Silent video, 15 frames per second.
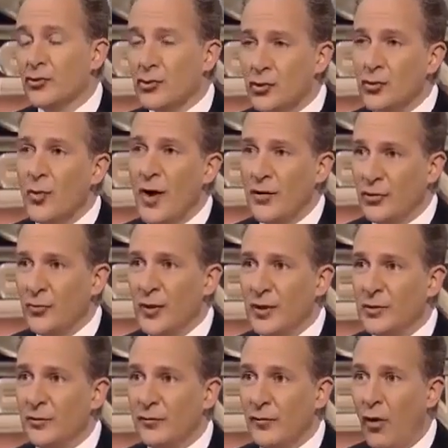There's two ways we
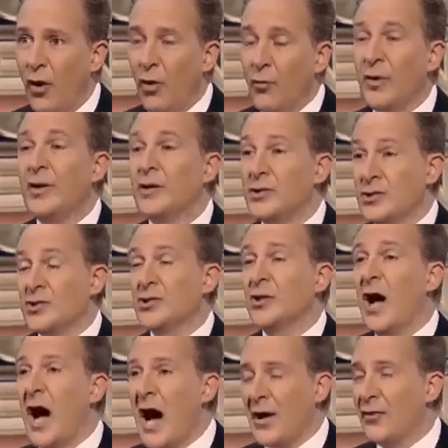can default. We can just
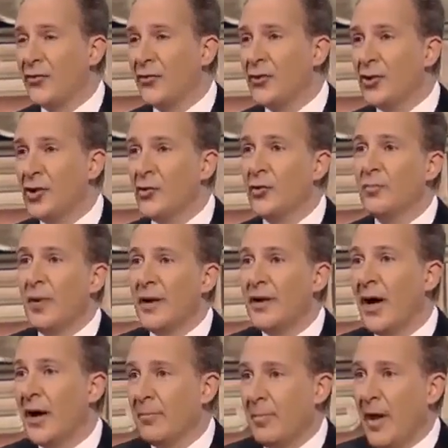honestly do it by
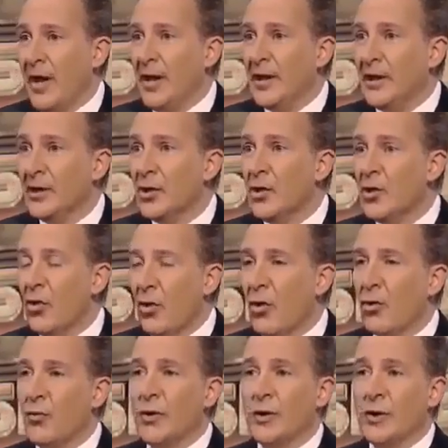not paying, or